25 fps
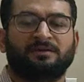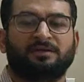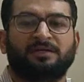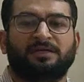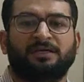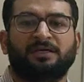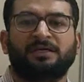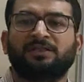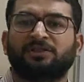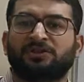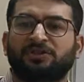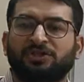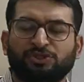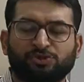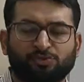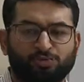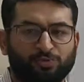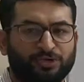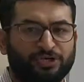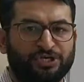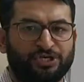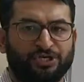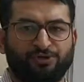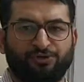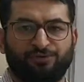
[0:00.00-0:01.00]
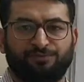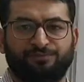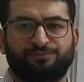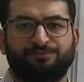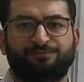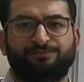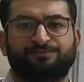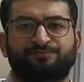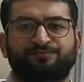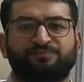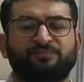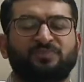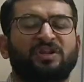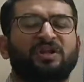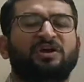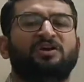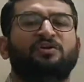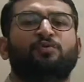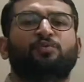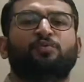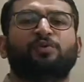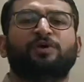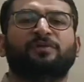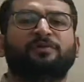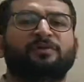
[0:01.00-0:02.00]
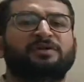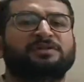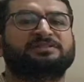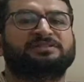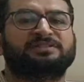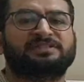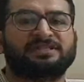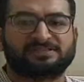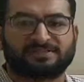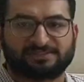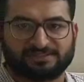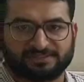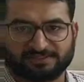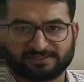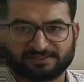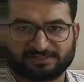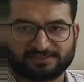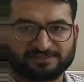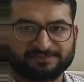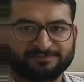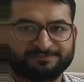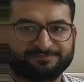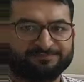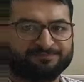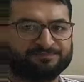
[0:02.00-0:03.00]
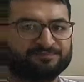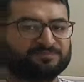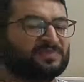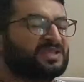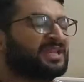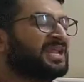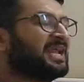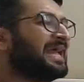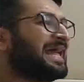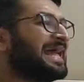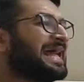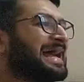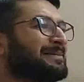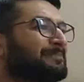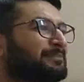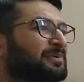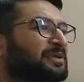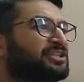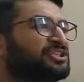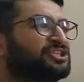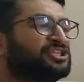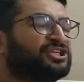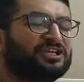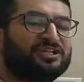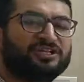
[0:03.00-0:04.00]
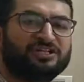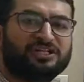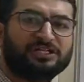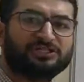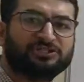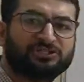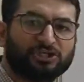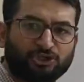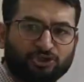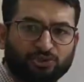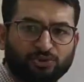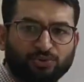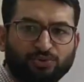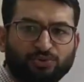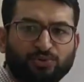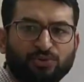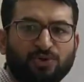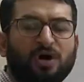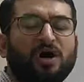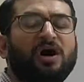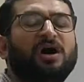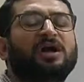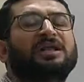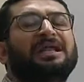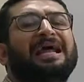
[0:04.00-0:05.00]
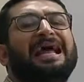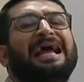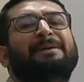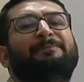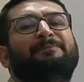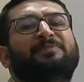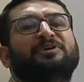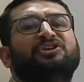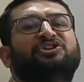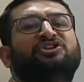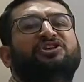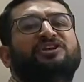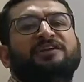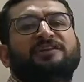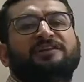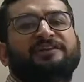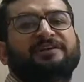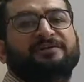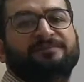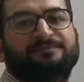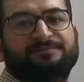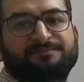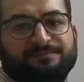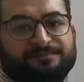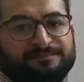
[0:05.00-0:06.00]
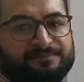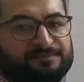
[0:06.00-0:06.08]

In this video, we will discuss epithelial tissue or epithelium.